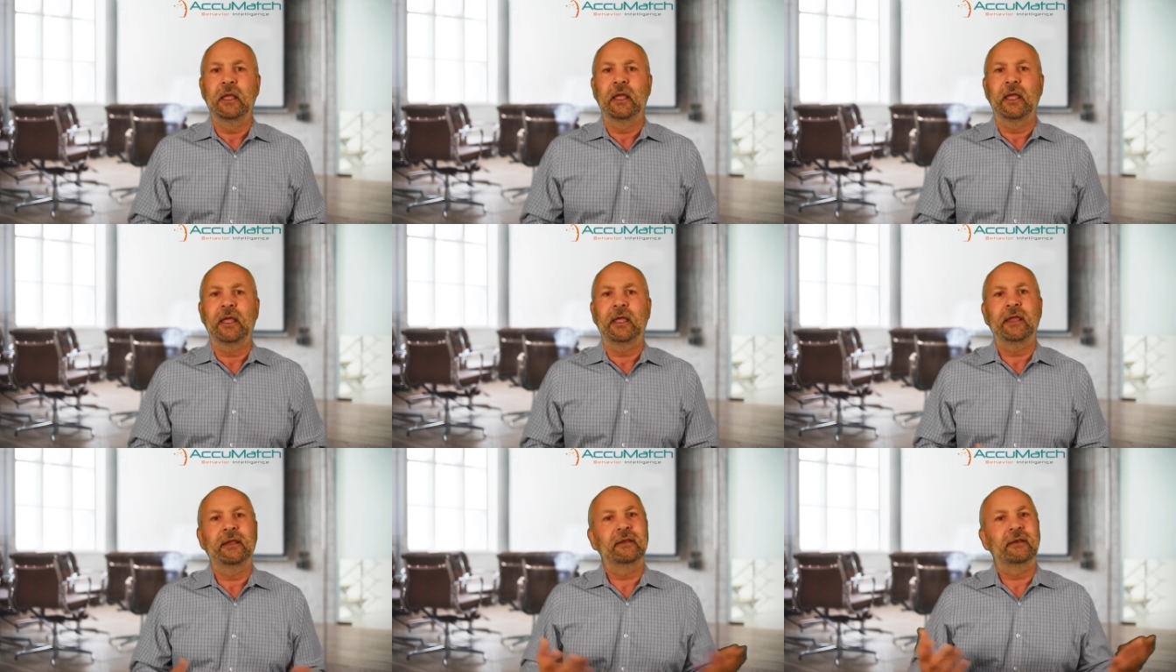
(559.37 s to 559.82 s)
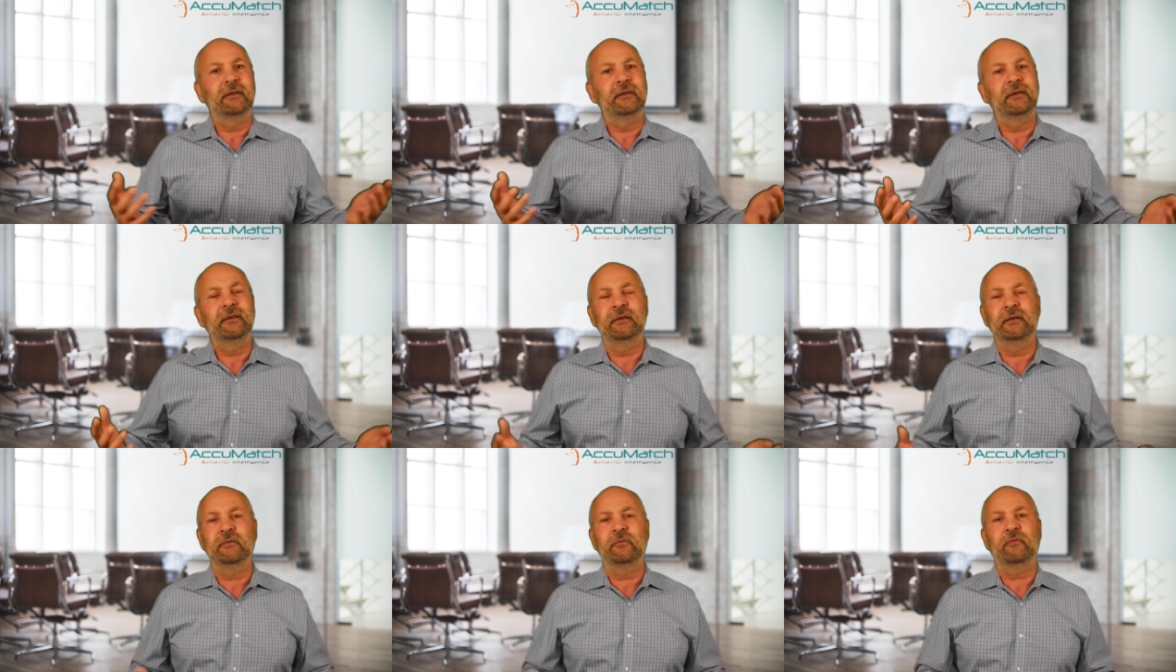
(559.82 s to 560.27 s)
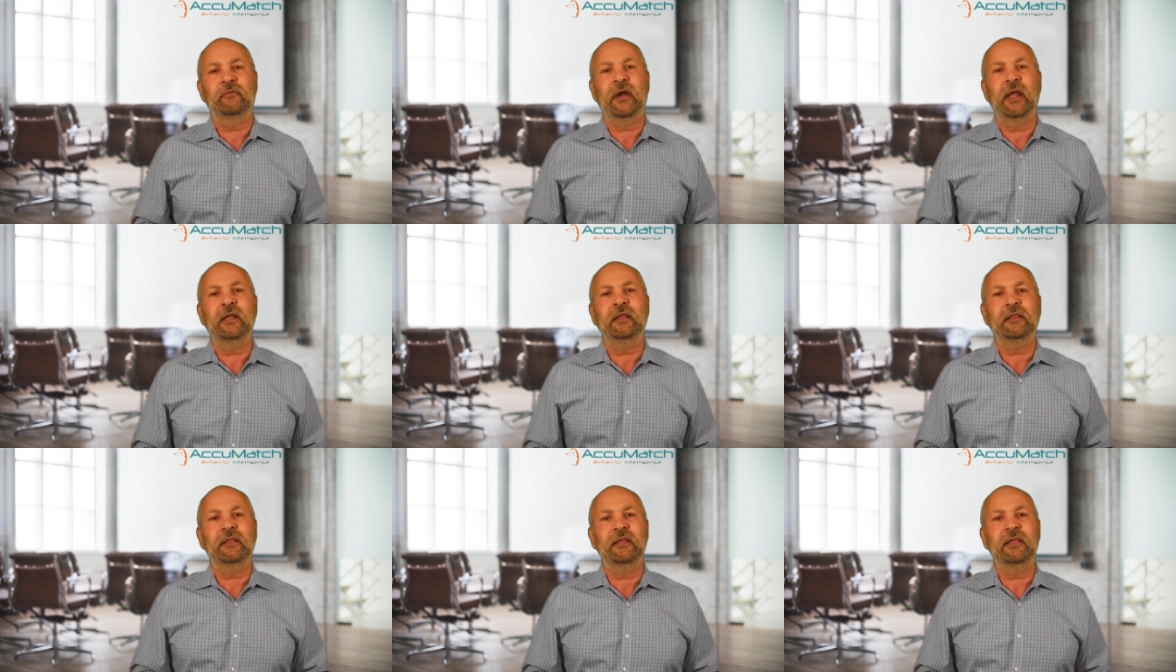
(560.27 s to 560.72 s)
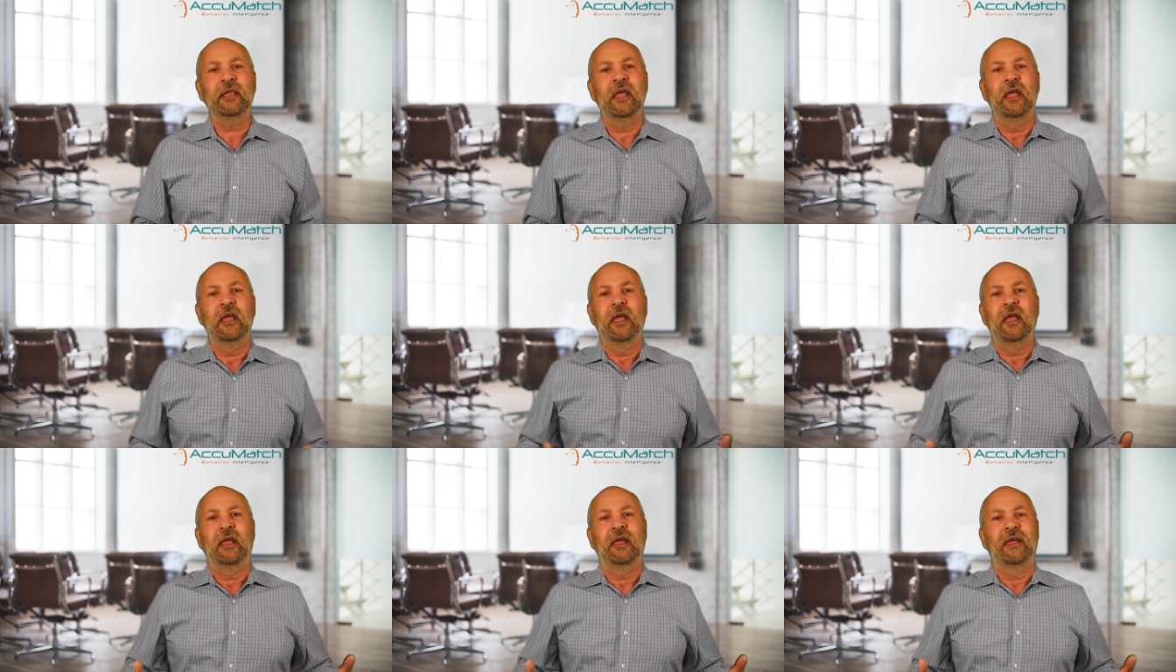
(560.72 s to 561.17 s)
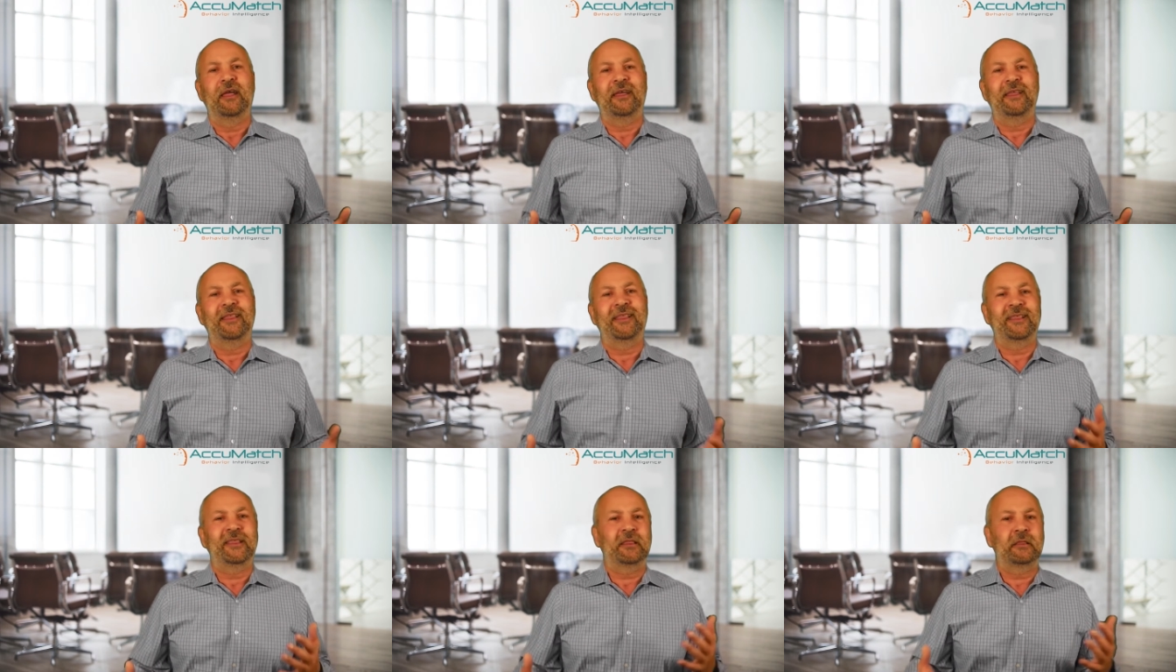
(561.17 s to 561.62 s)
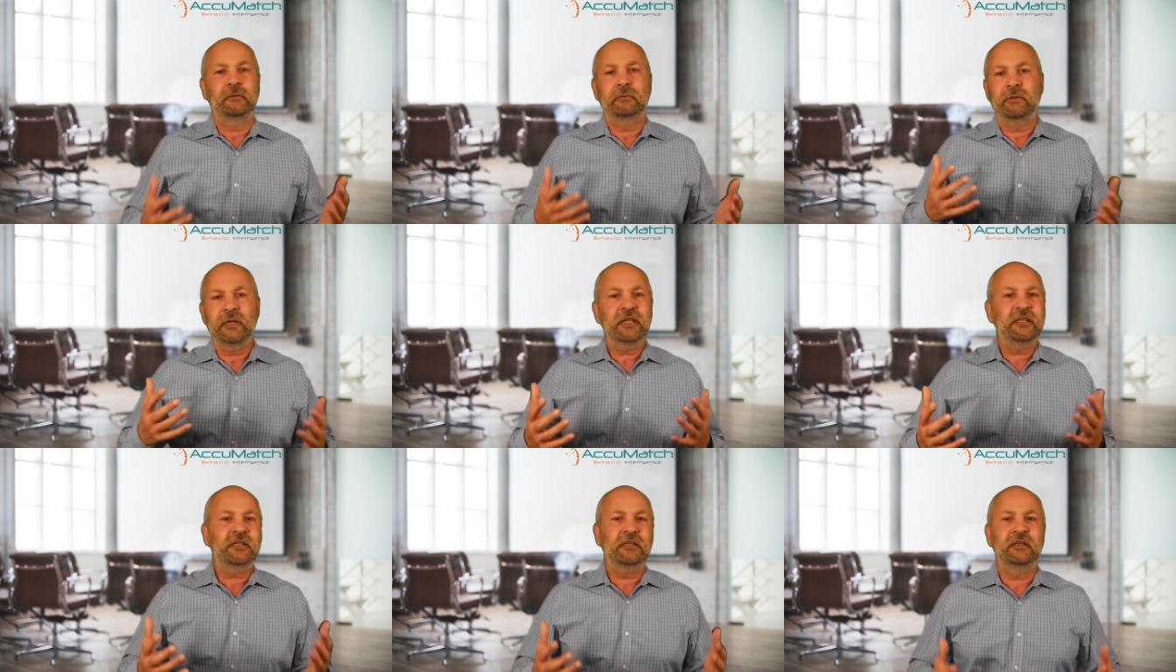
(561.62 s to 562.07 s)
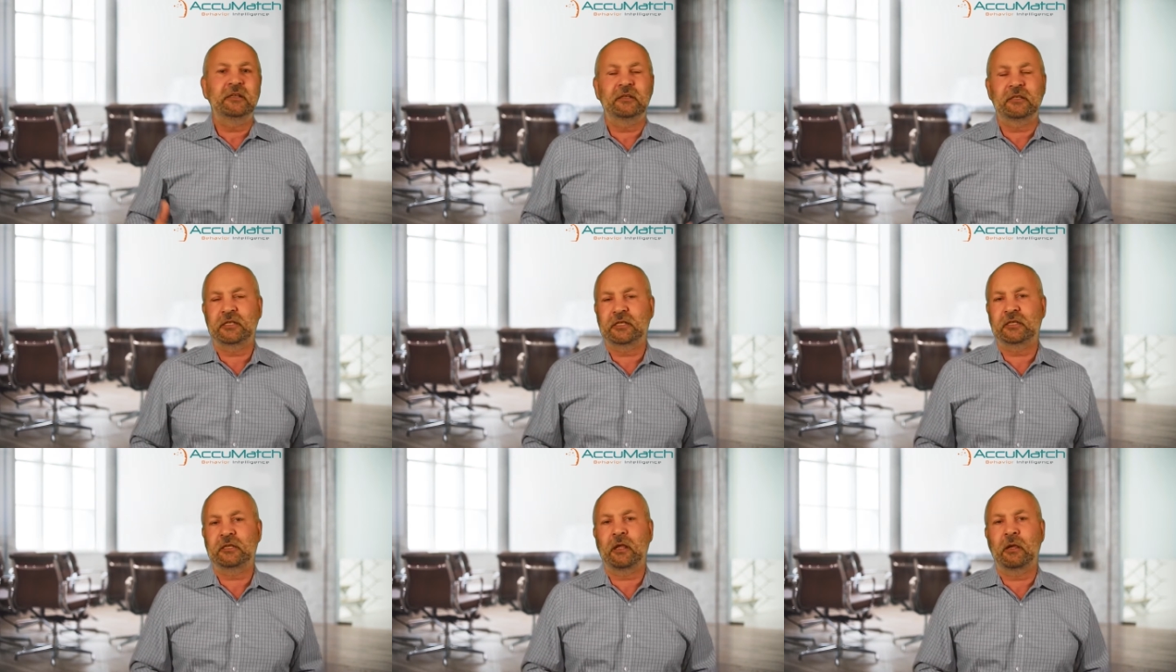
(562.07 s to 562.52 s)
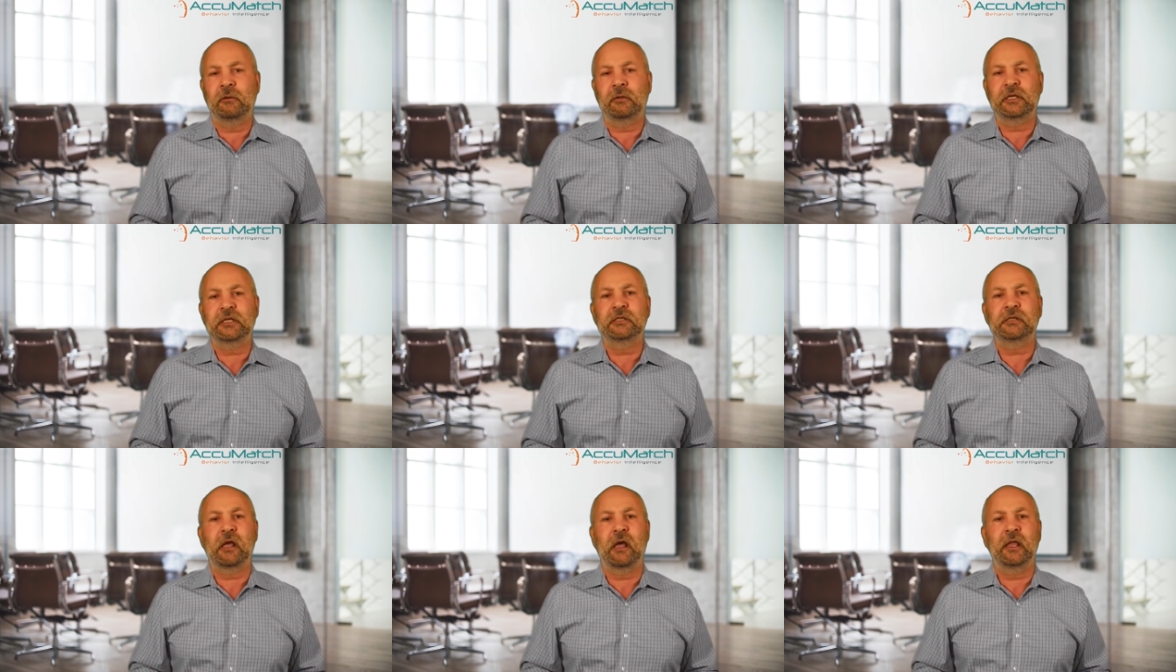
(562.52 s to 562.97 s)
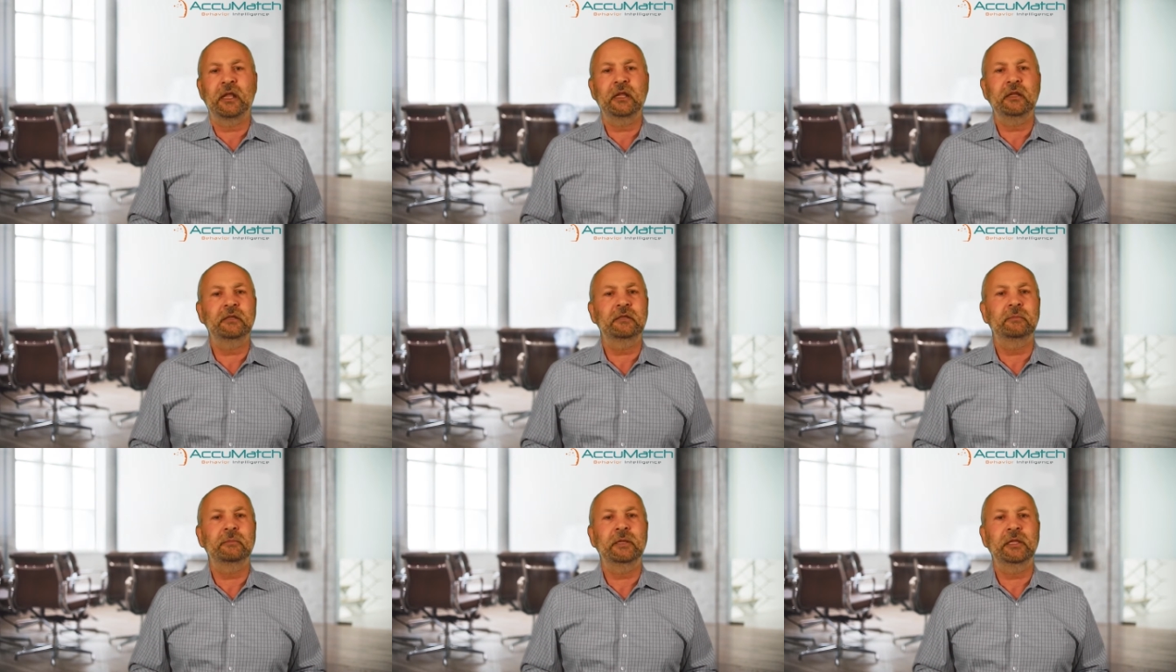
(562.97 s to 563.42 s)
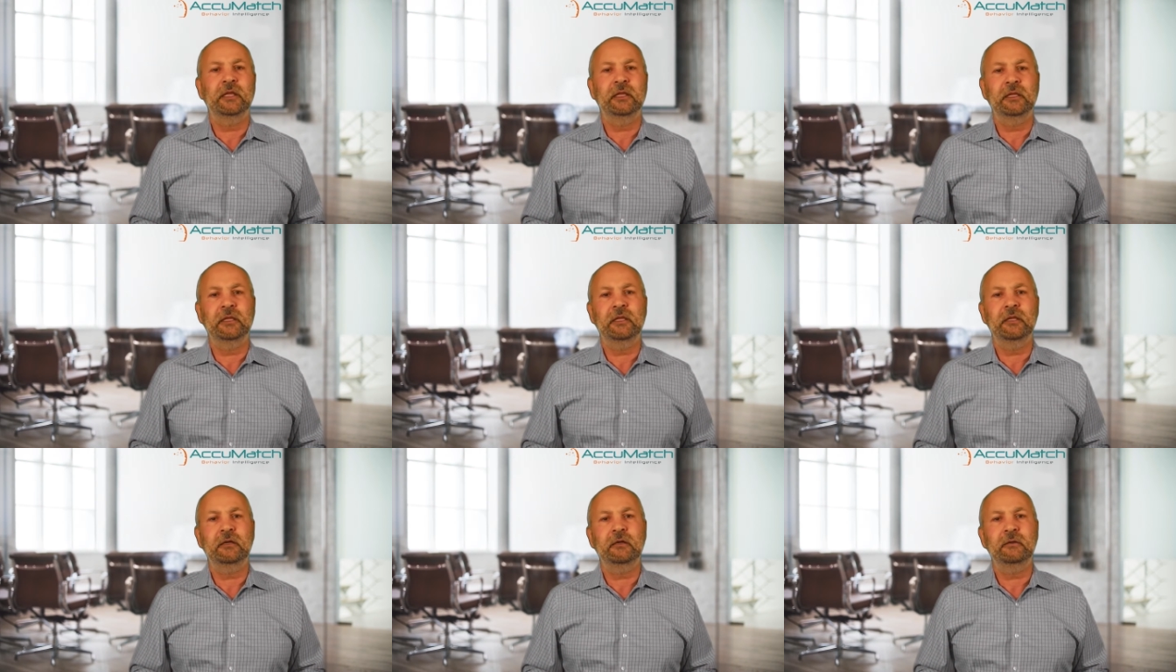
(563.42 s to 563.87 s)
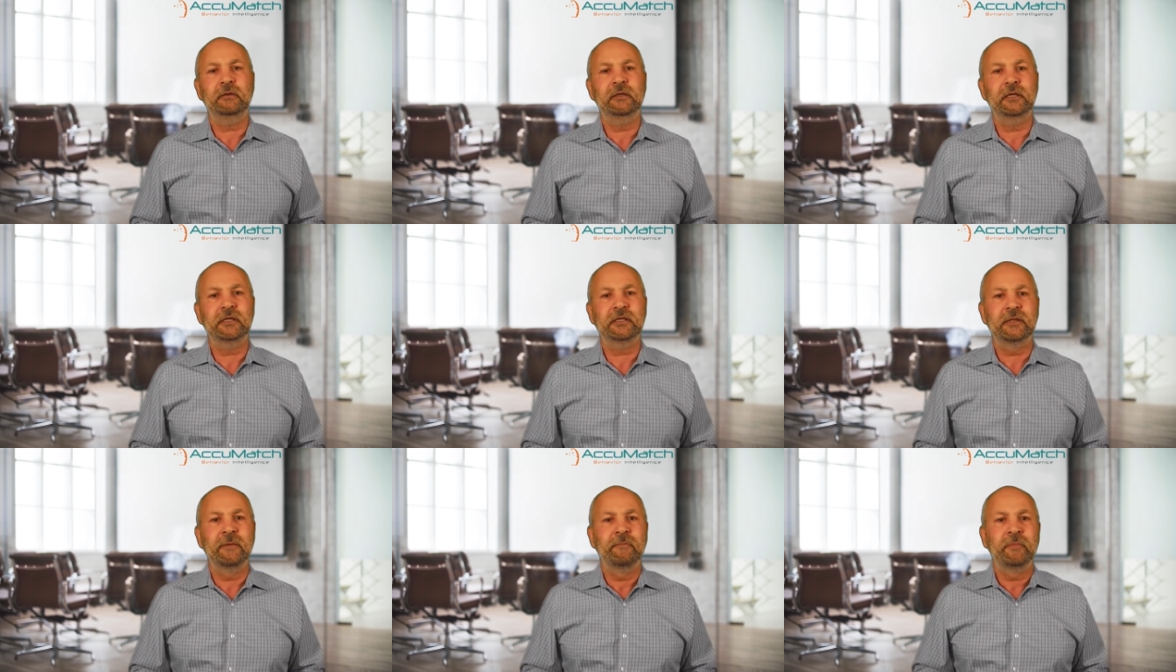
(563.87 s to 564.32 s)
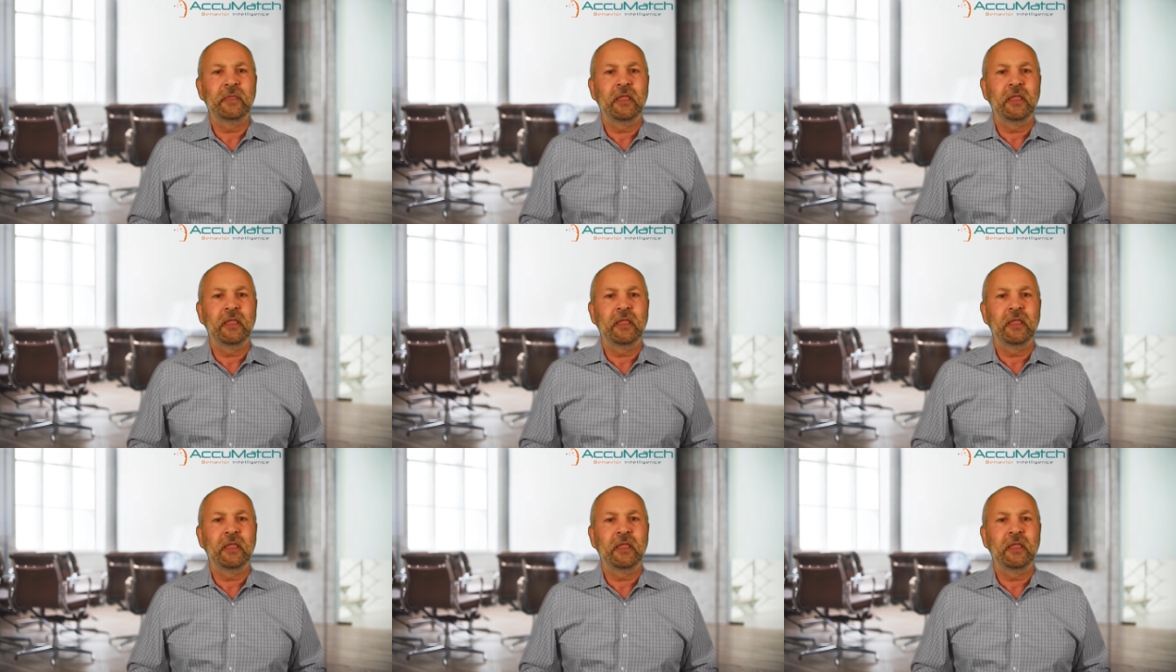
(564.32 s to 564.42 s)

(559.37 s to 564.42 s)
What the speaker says: And, frankly, the reason it's so exciting to be a leader is